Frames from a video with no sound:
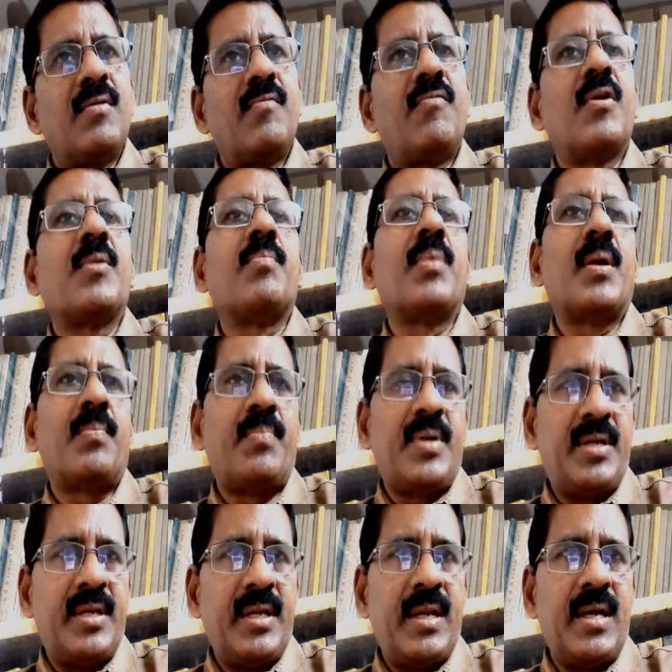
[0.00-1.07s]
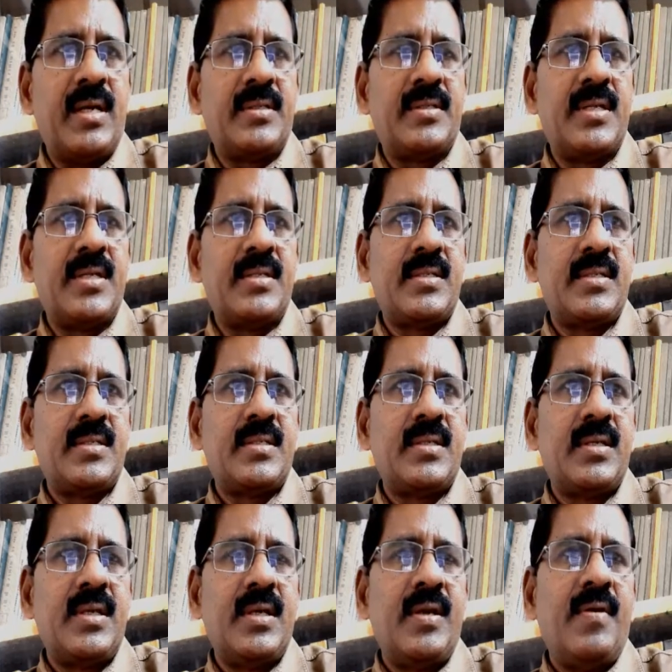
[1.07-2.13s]
for property losses
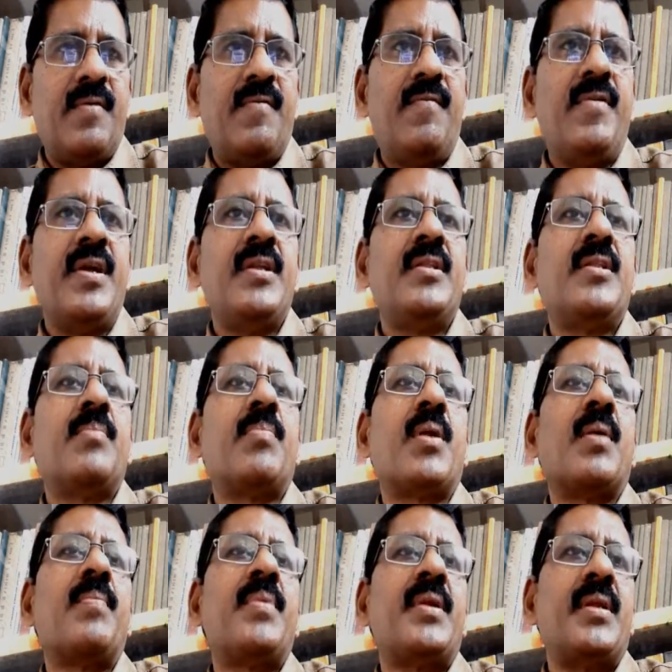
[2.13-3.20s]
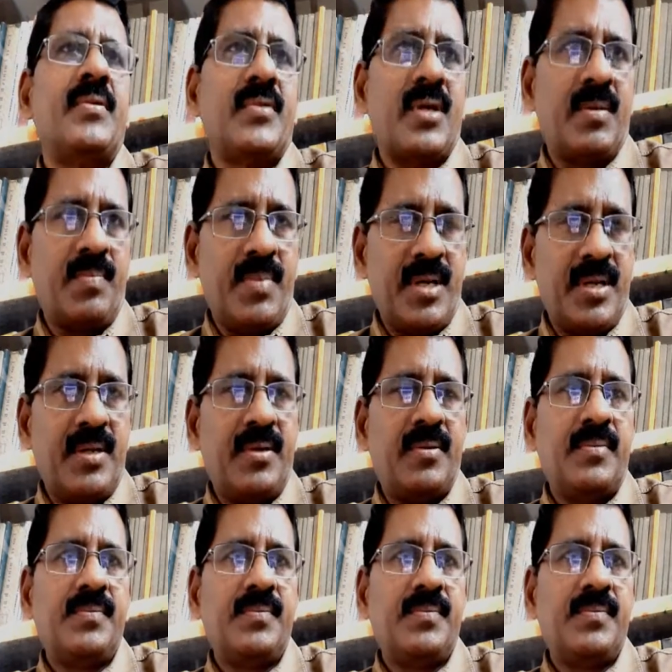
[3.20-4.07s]
when the properties are burned.